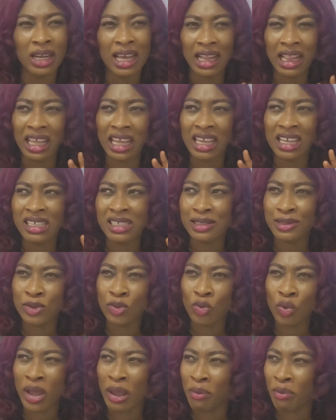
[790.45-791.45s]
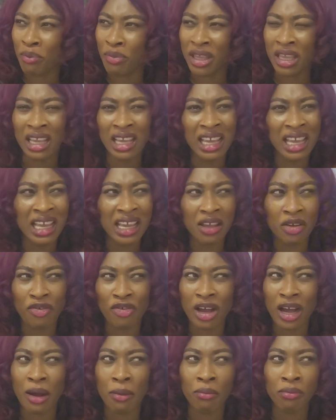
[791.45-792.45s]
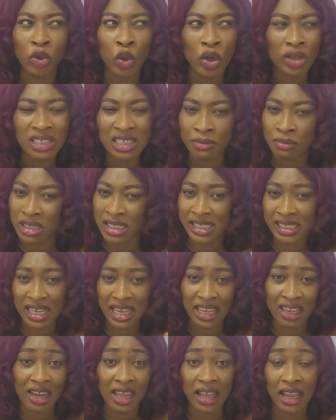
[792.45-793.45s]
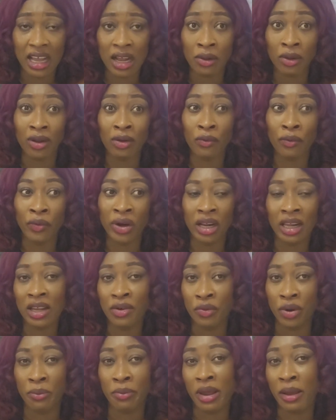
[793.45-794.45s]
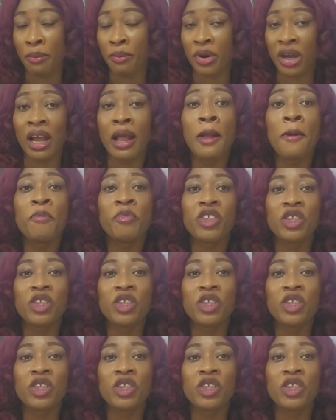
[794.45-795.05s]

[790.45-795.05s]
I think it's 2 MB if I'm not mistaken. I can't really remember.